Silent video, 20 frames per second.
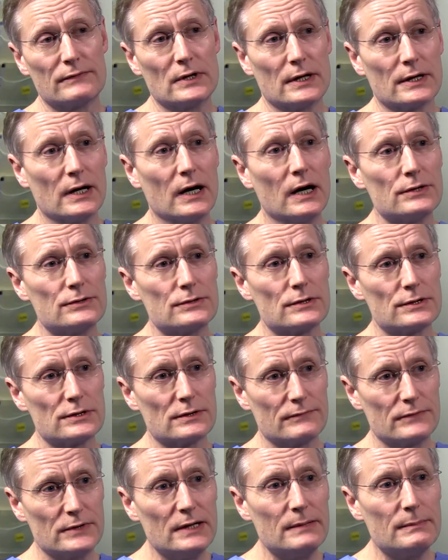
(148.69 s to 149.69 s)
done hundreds
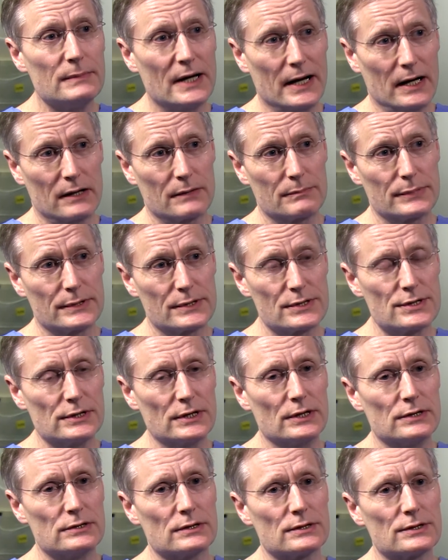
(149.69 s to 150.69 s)
of DMEK
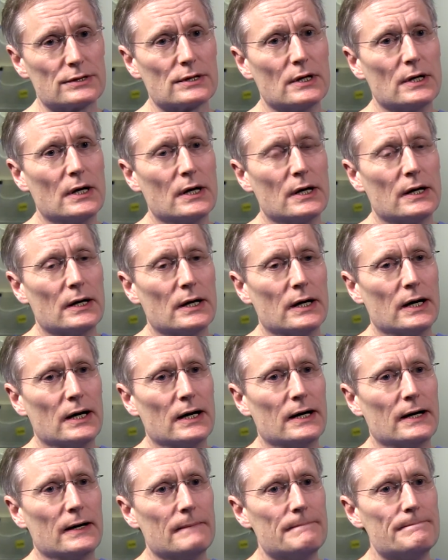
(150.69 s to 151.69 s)
procedures.
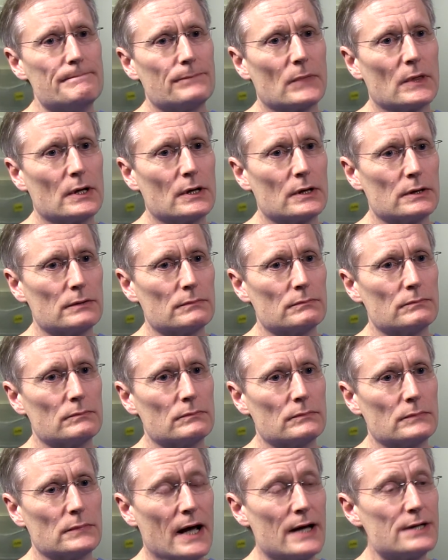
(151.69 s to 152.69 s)
The
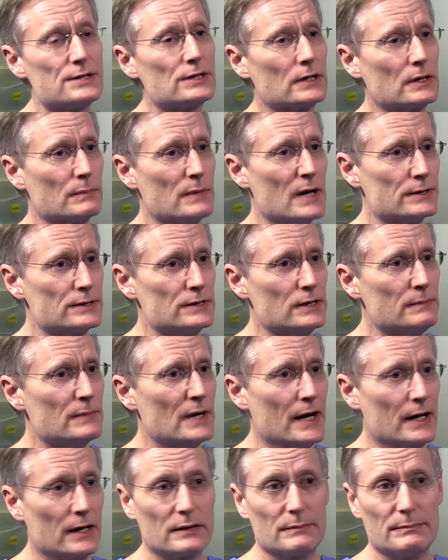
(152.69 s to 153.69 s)
nice thing about
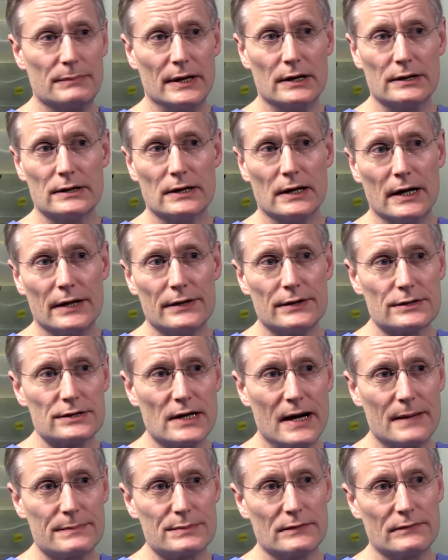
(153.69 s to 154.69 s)
DMEK compared to other
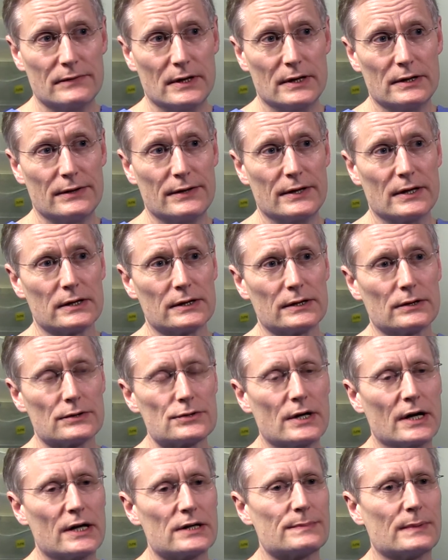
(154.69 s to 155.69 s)
types of endothelial
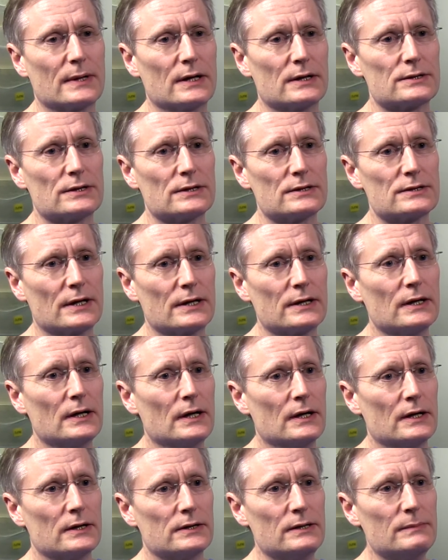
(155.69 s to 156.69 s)
transplants is that
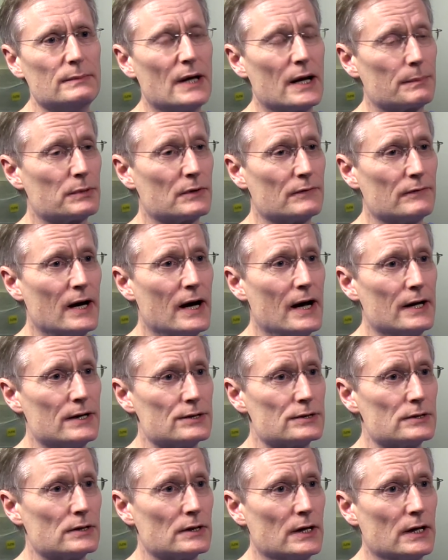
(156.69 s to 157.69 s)
DMEK
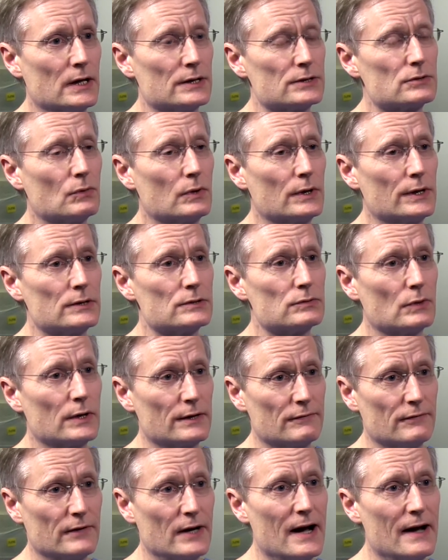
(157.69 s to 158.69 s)
provides
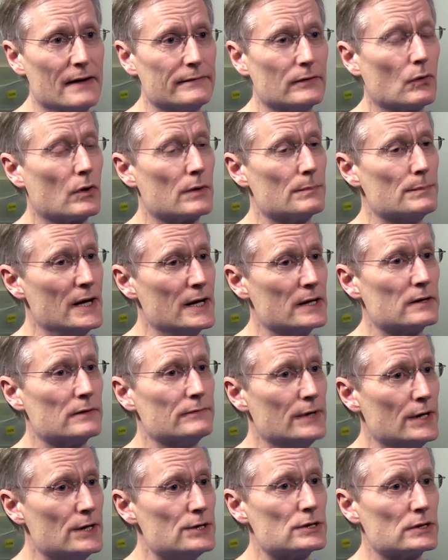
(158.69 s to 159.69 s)
20/25 or better
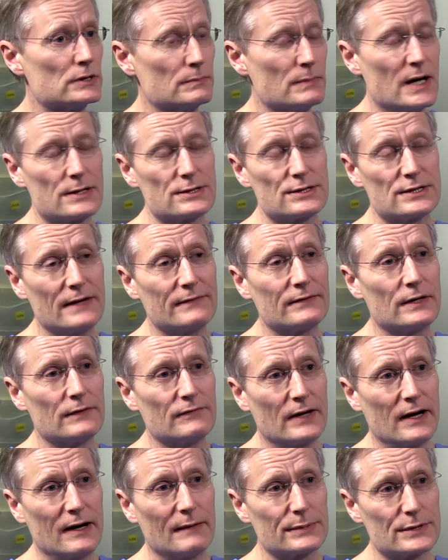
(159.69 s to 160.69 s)
vision about
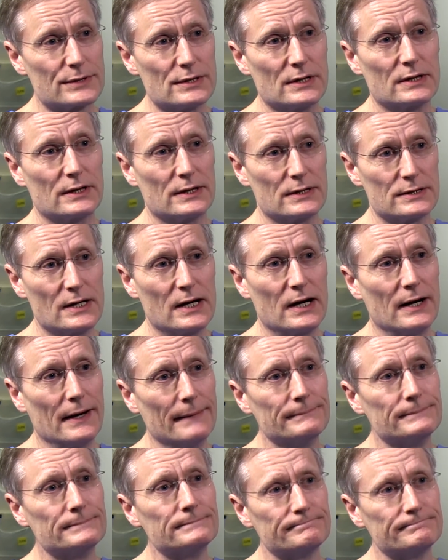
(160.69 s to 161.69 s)
75% of the time.